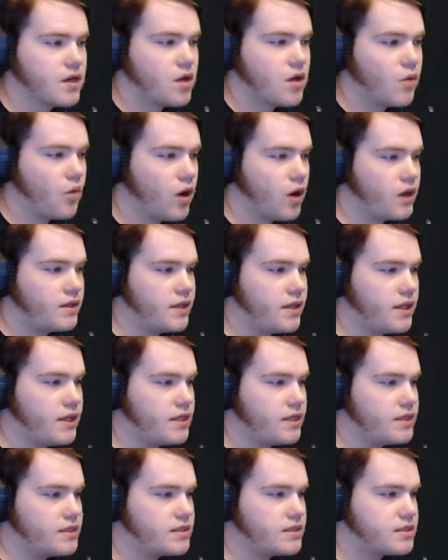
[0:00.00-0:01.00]
One
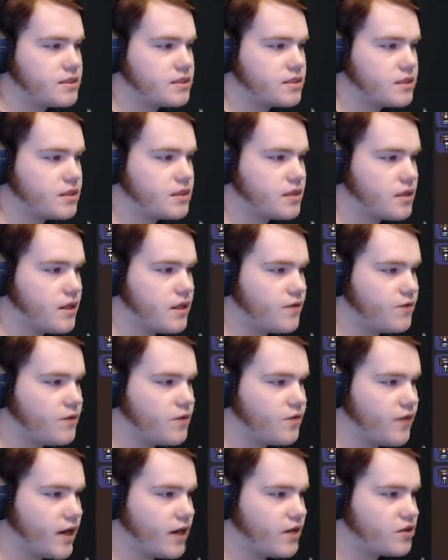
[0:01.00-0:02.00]
is if you
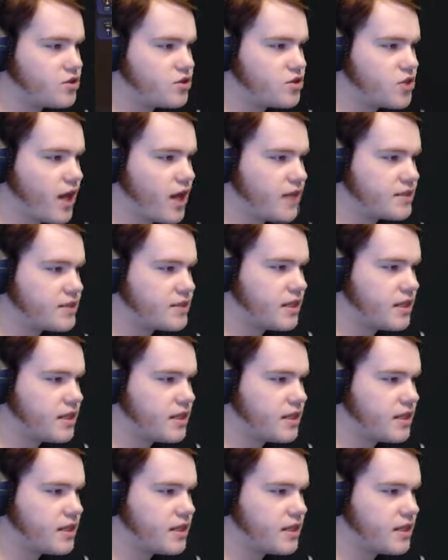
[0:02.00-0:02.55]
find a chest.